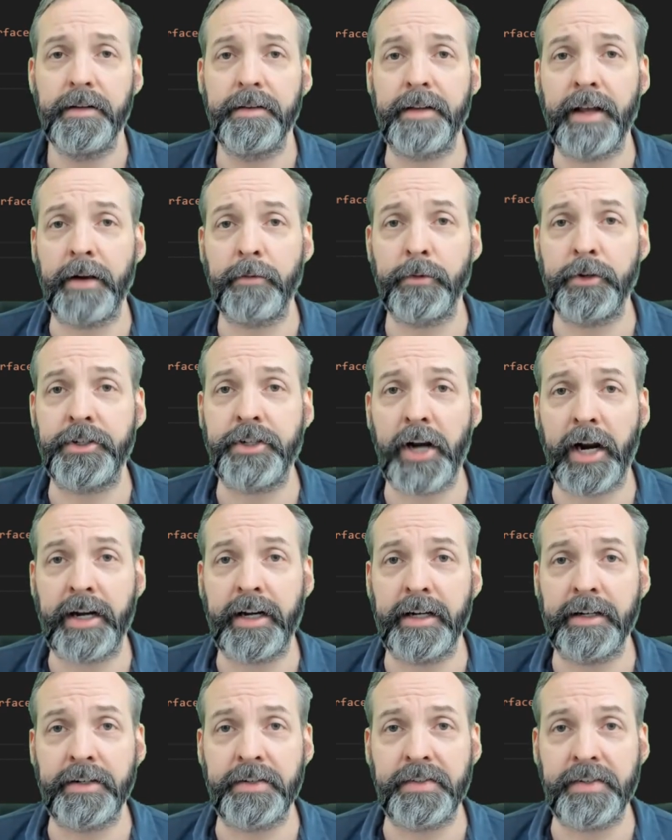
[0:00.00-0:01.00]
Then we're
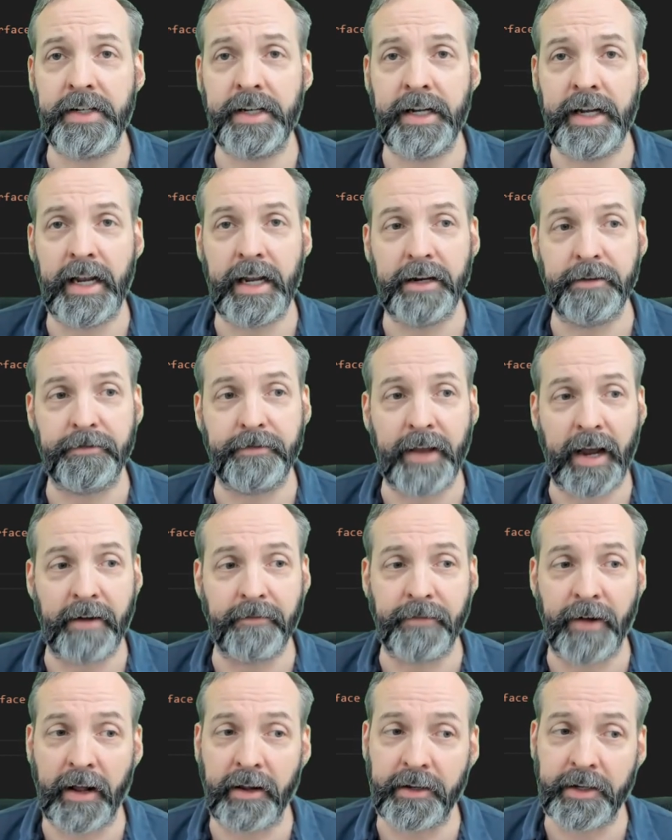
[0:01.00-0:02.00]
checking to see if
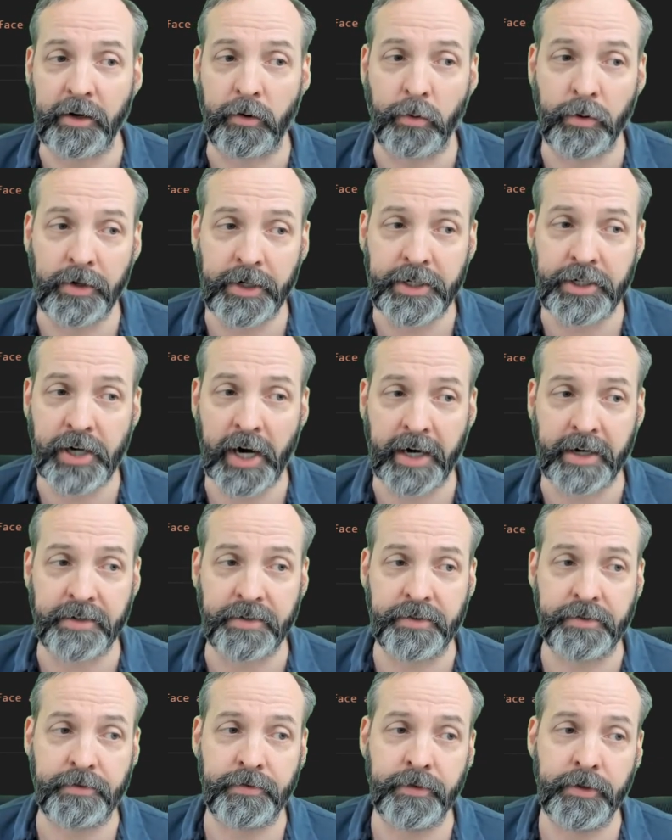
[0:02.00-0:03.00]
that valid query check
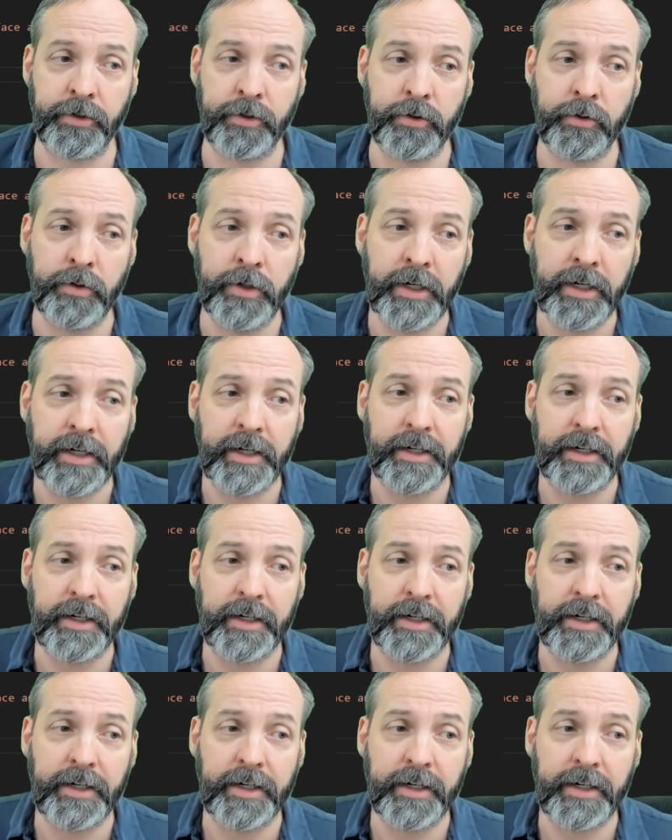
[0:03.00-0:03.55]
is true.